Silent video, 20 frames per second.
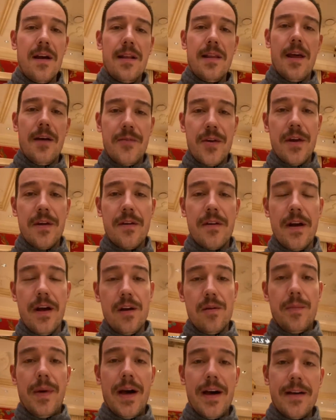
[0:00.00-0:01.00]

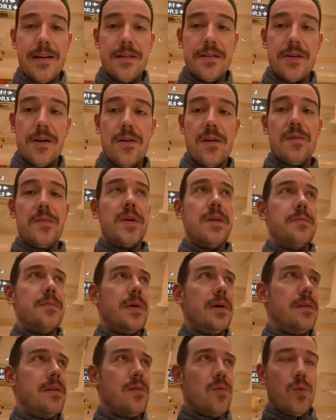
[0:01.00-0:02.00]
$1,100 buy-in
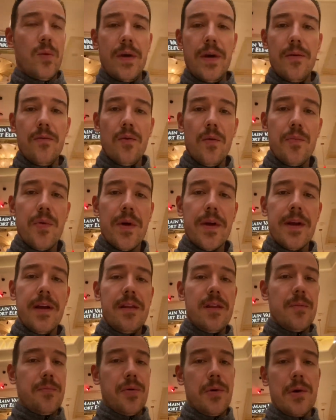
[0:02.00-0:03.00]
tournament, but the Wynn will bring
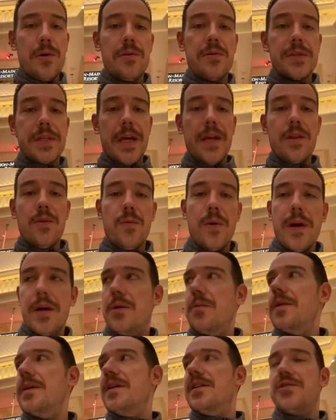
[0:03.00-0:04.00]
in the pros and the
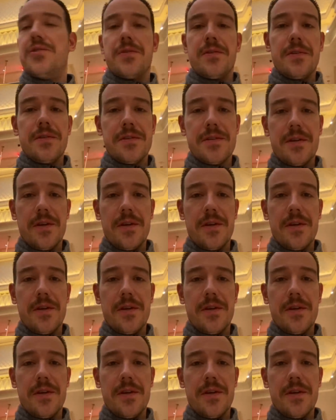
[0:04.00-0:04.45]
recreationals,